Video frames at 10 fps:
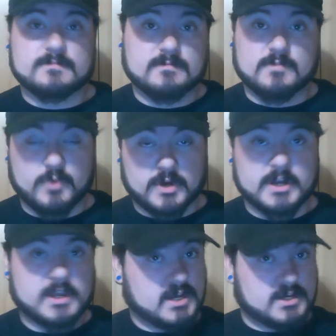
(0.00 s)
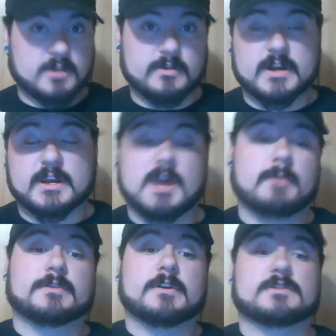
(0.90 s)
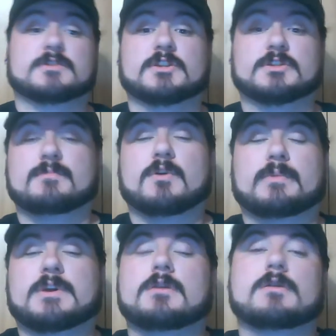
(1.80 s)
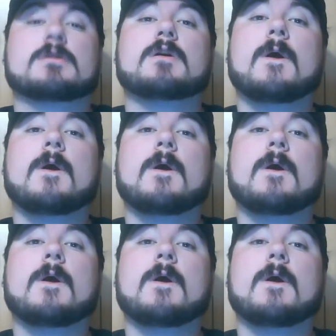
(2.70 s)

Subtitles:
we're going to get to other economic theories in just a moment here,